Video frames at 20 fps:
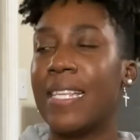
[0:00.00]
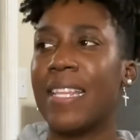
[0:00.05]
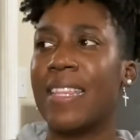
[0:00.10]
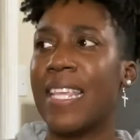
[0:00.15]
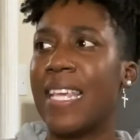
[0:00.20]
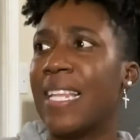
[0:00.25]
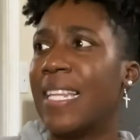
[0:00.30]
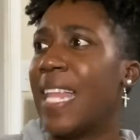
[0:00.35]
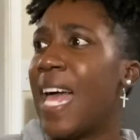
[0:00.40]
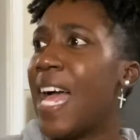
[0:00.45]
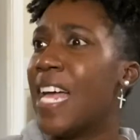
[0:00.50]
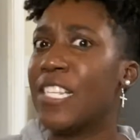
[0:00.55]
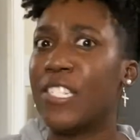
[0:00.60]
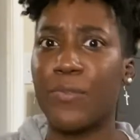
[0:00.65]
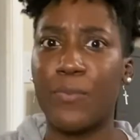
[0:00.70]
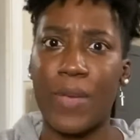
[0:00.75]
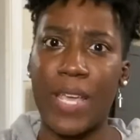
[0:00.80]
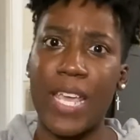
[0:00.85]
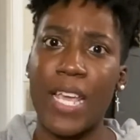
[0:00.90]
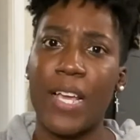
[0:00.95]
I think
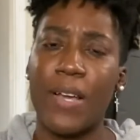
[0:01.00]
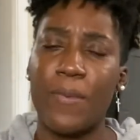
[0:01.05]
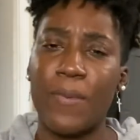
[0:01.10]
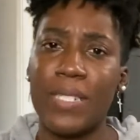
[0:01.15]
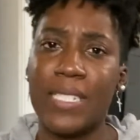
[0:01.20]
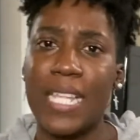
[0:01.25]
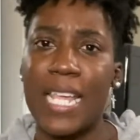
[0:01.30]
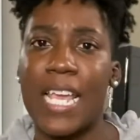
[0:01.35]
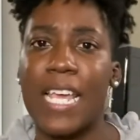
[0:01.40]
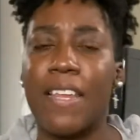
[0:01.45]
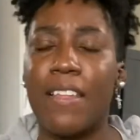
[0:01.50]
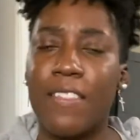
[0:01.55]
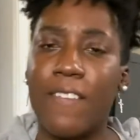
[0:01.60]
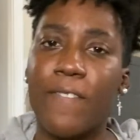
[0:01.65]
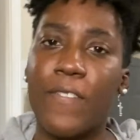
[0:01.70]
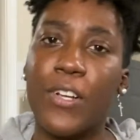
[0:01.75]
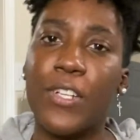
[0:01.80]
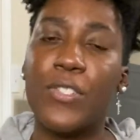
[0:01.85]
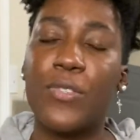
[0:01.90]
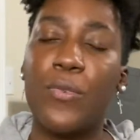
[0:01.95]
last week was the end of the
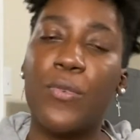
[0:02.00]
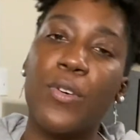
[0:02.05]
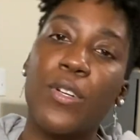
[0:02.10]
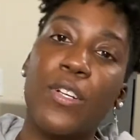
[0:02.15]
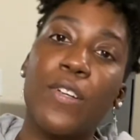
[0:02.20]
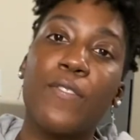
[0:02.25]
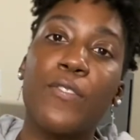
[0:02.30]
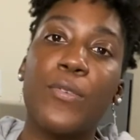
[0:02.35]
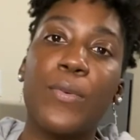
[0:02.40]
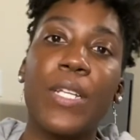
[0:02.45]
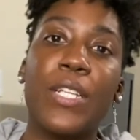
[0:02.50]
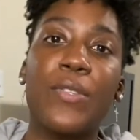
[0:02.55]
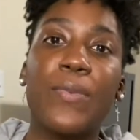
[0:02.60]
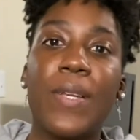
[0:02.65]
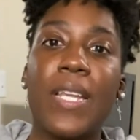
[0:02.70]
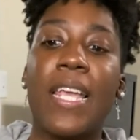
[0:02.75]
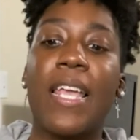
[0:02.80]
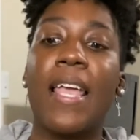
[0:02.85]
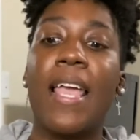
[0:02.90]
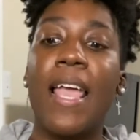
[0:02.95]
first quarter of
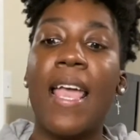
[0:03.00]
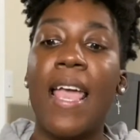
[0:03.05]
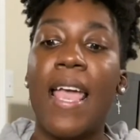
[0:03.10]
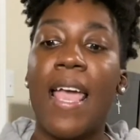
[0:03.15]
2020,